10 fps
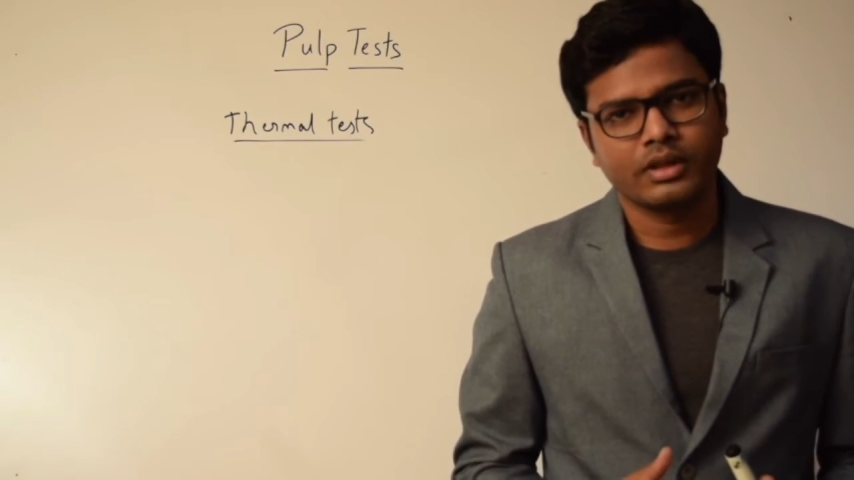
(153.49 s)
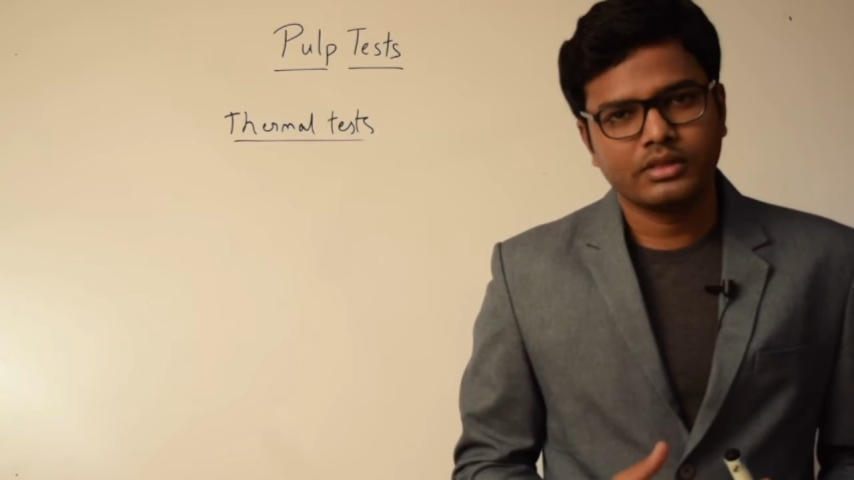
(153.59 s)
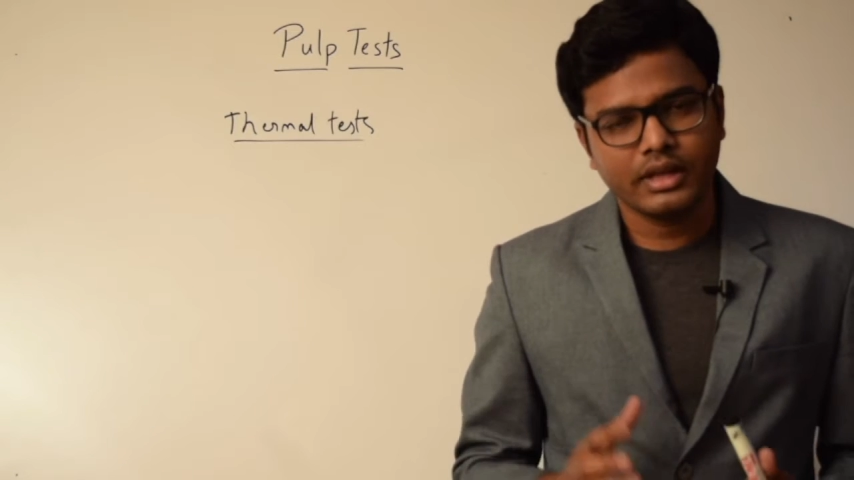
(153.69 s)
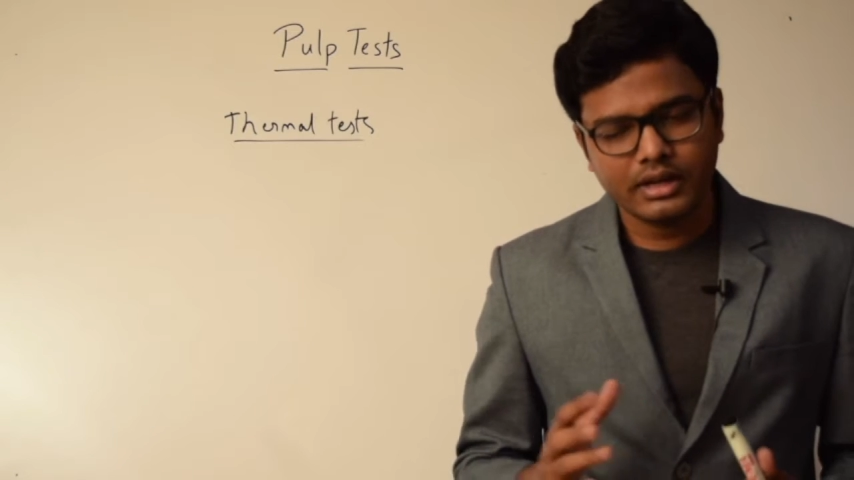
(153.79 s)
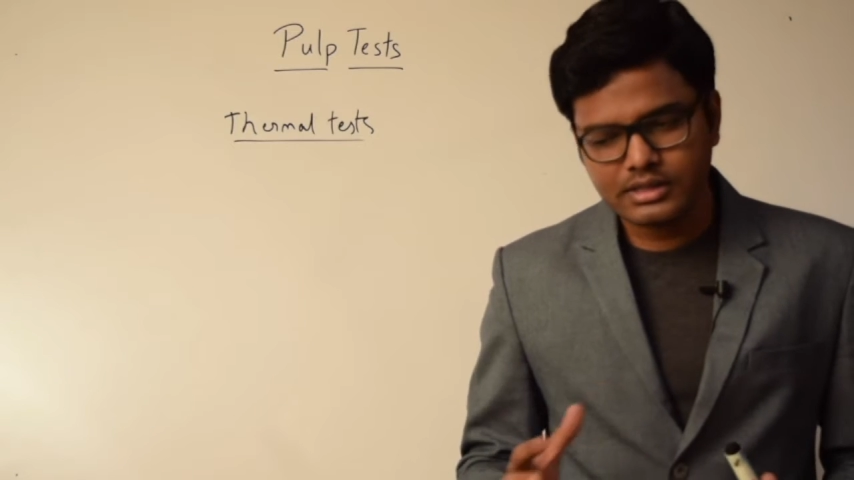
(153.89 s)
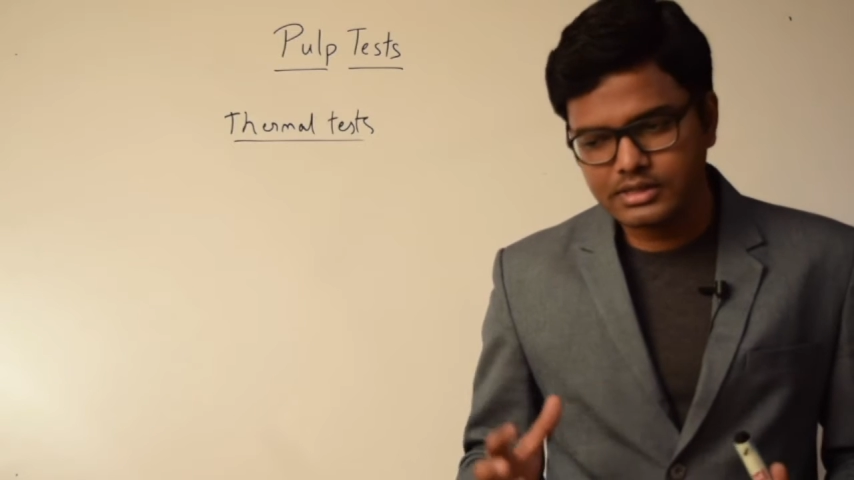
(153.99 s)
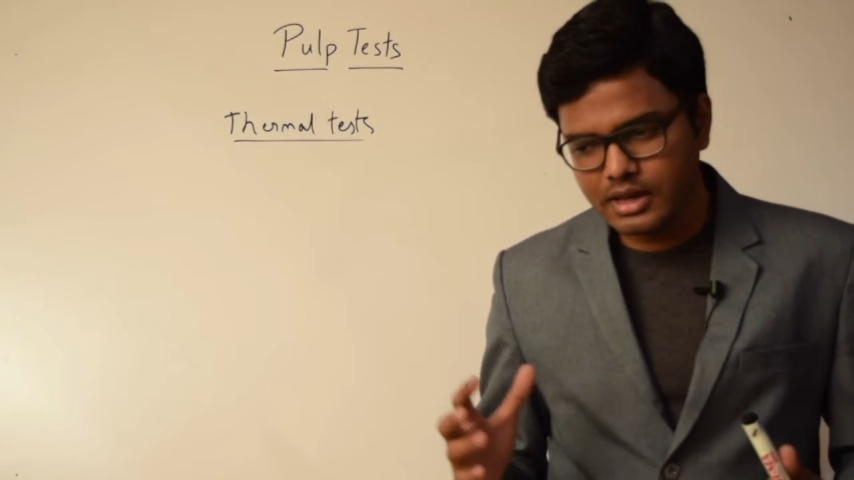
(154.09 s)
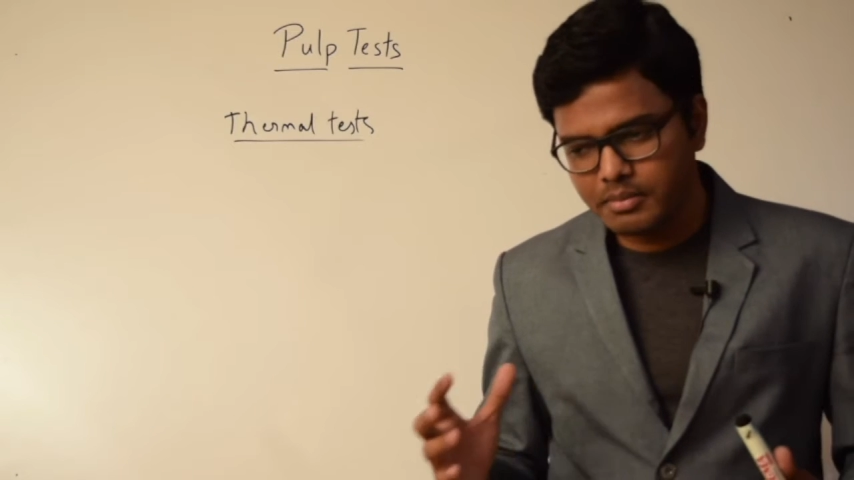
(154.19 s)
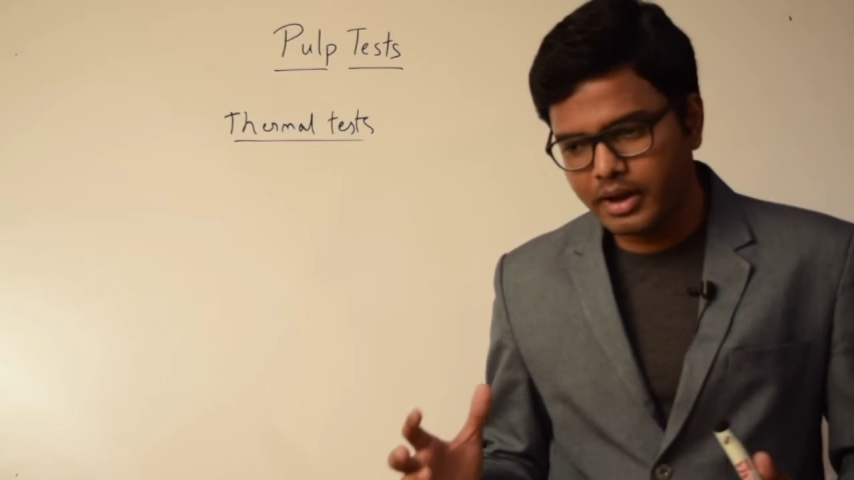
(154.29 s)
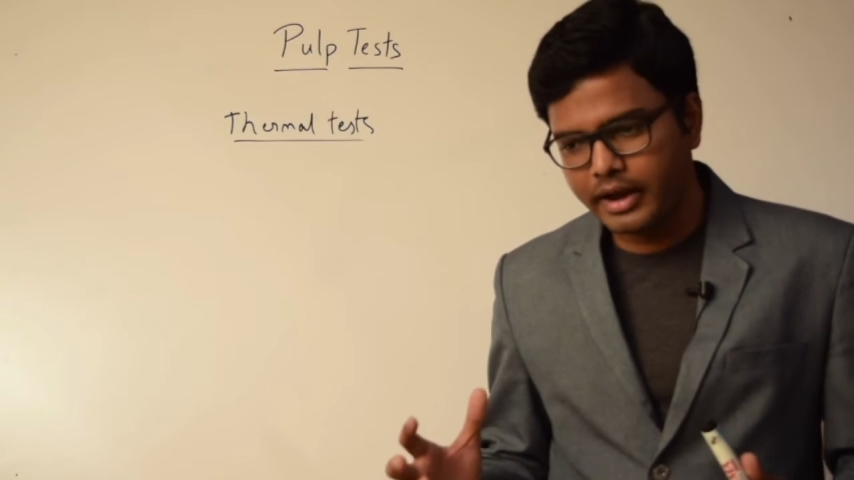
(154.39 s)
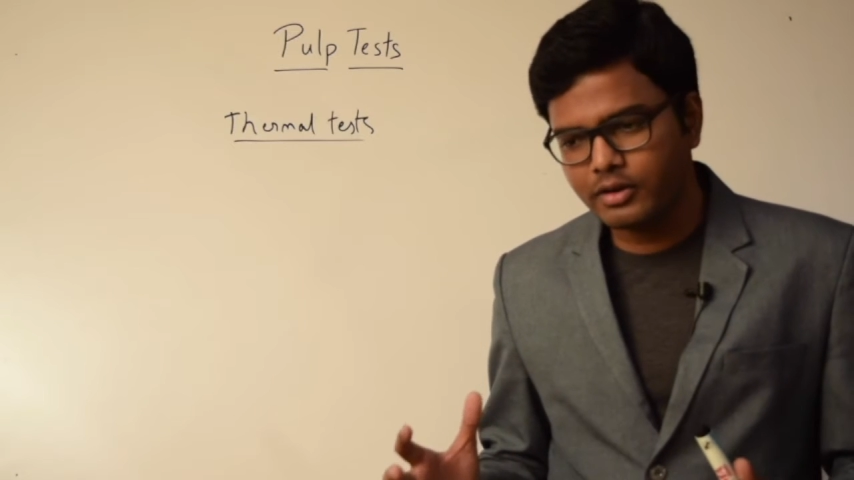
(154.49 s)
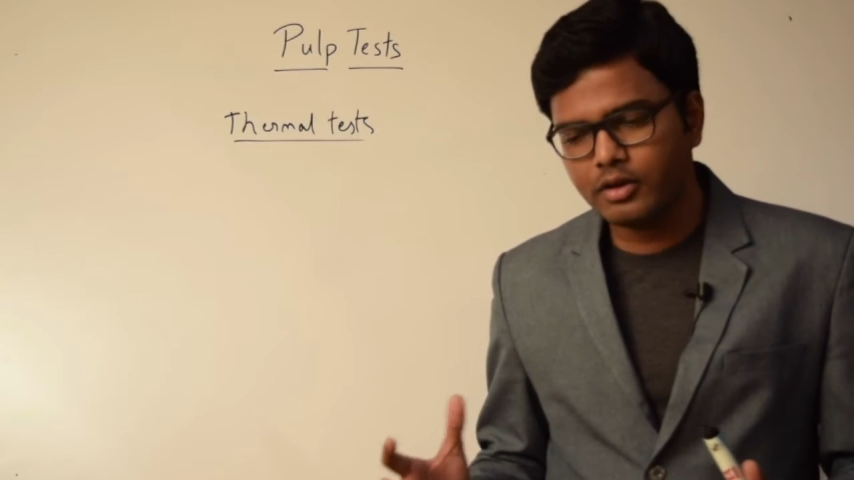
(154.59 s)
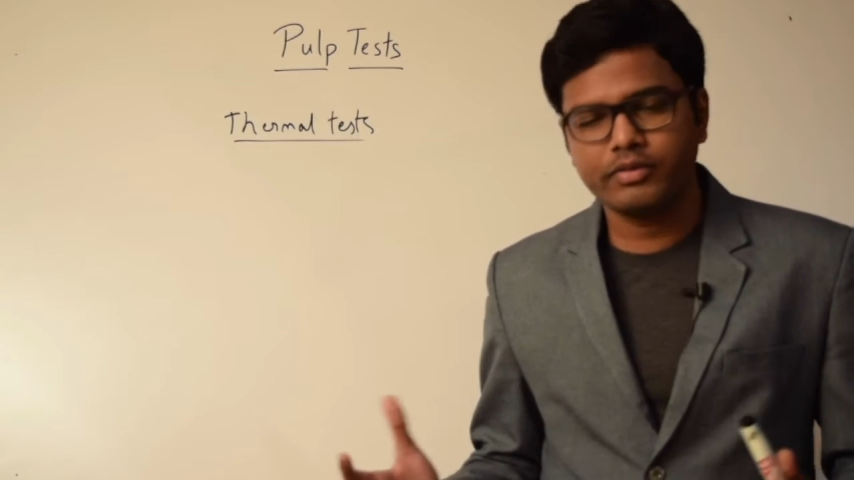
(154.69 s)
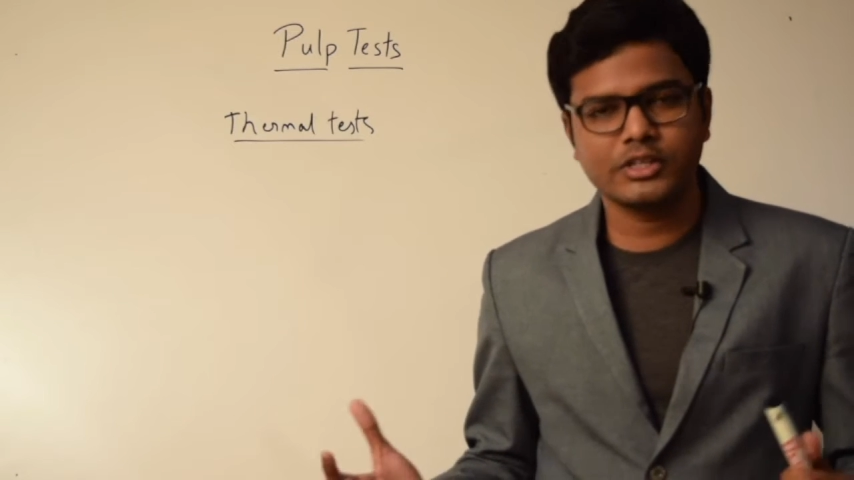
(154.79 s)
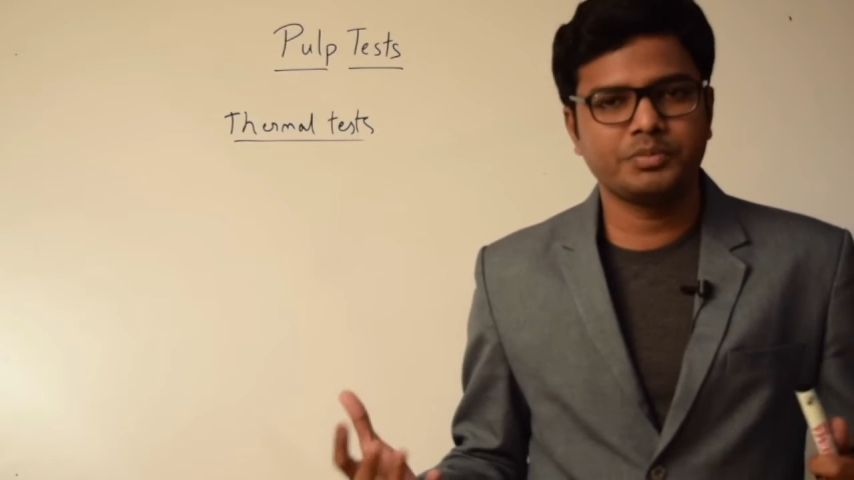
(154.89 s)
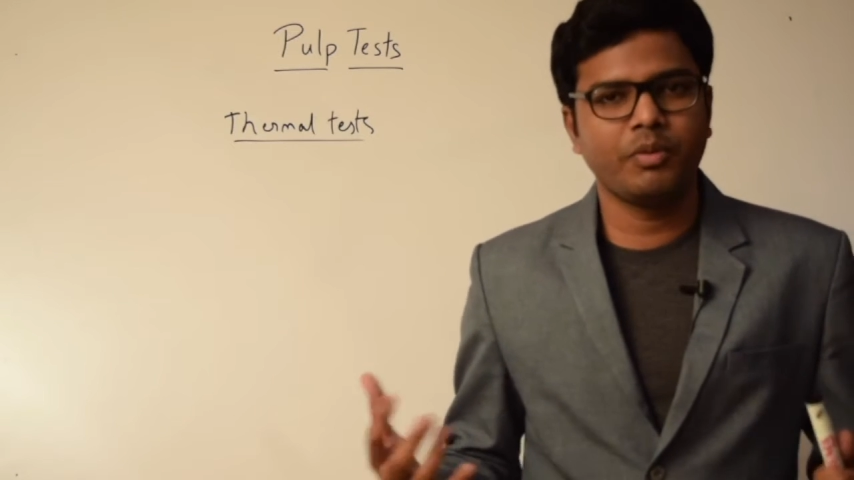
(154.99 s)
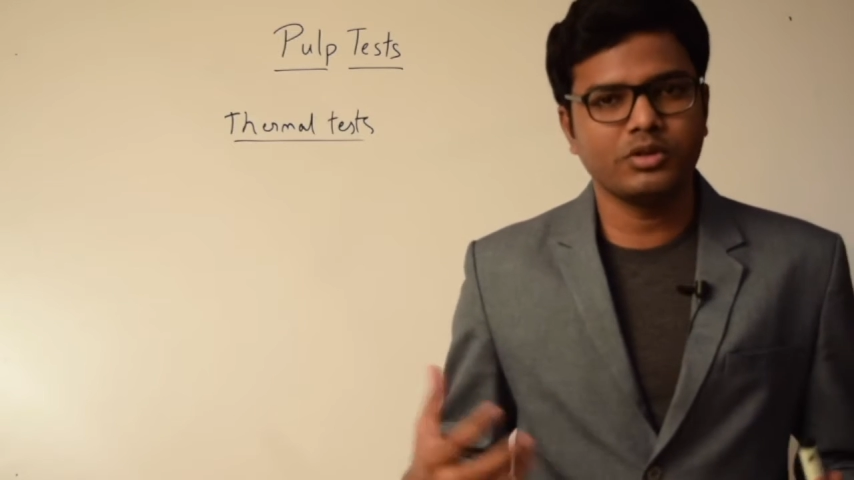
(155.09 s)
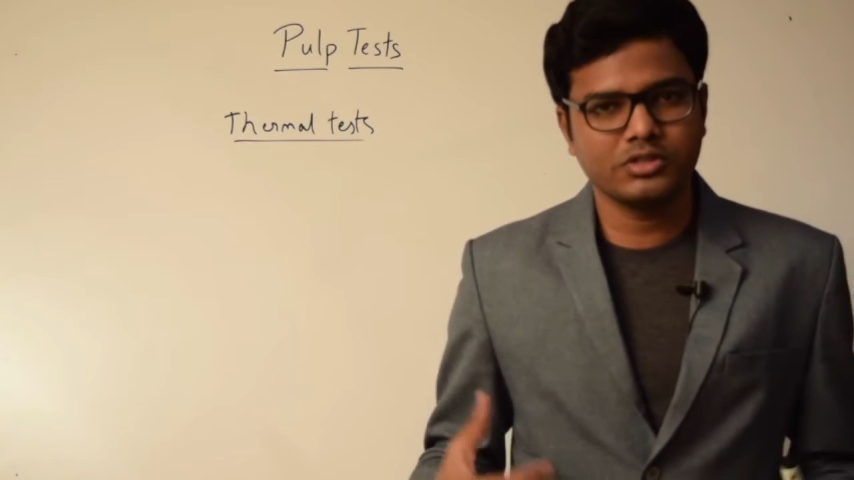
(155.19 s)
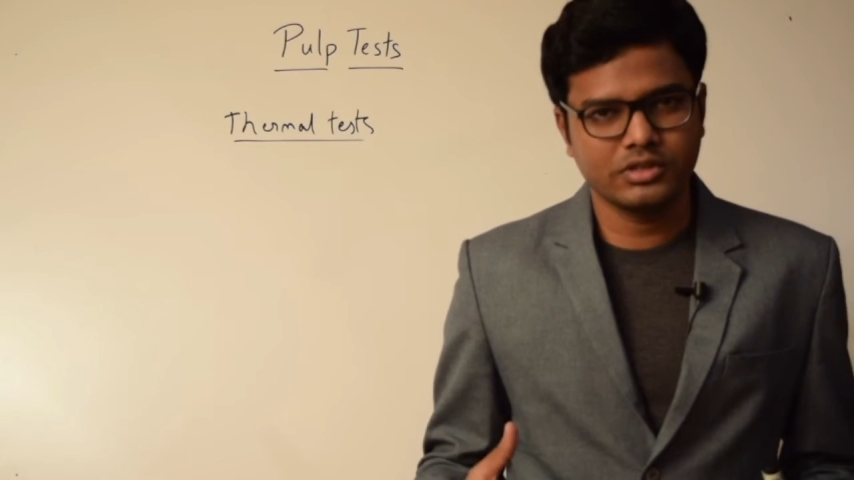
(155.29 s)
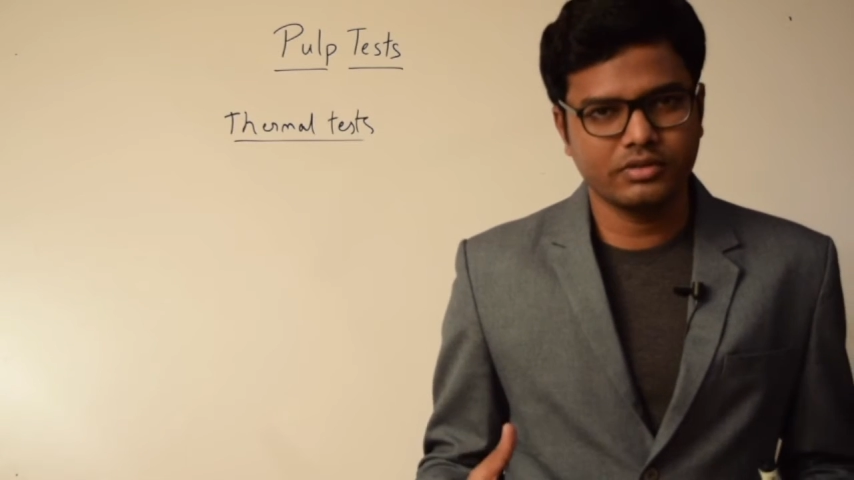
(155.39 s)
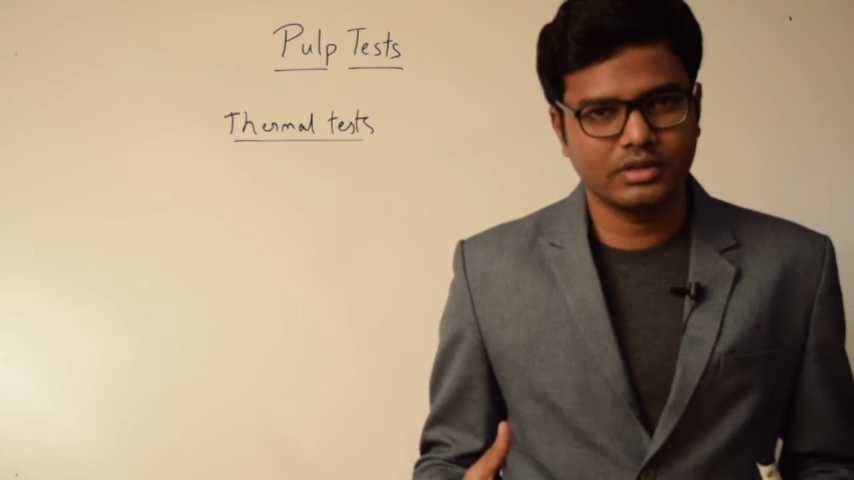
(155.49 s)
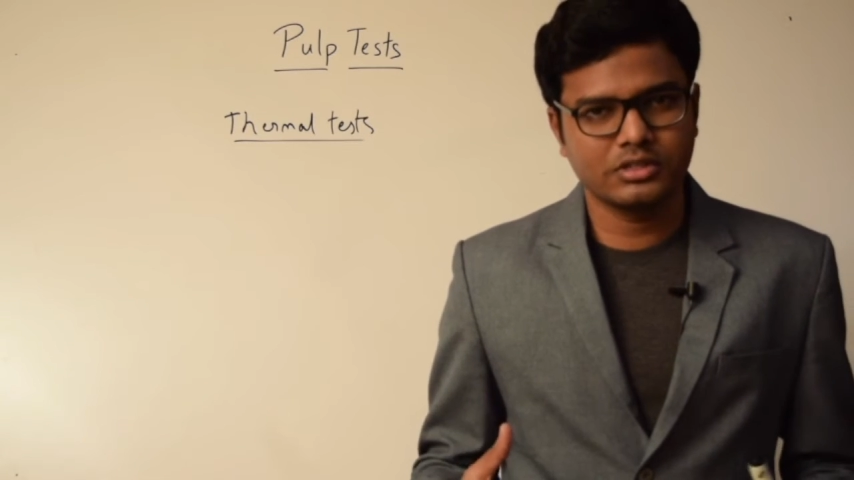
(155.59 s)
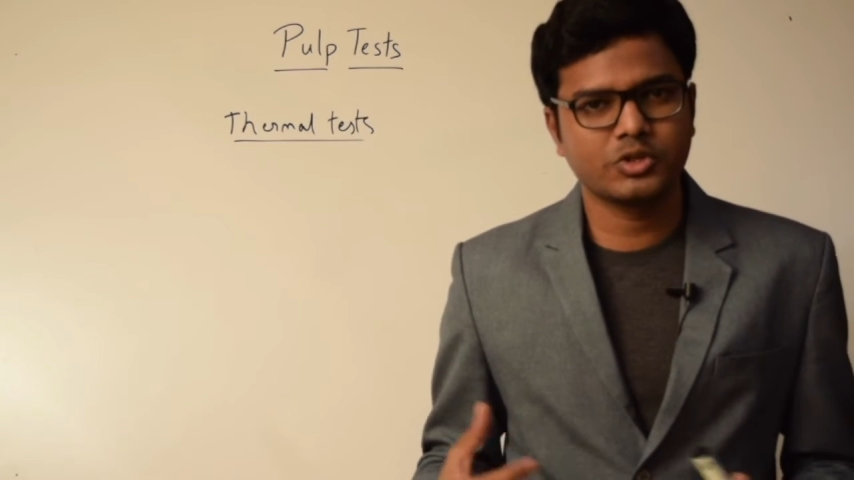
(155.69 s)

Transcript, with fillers: there is some kind of responsiveness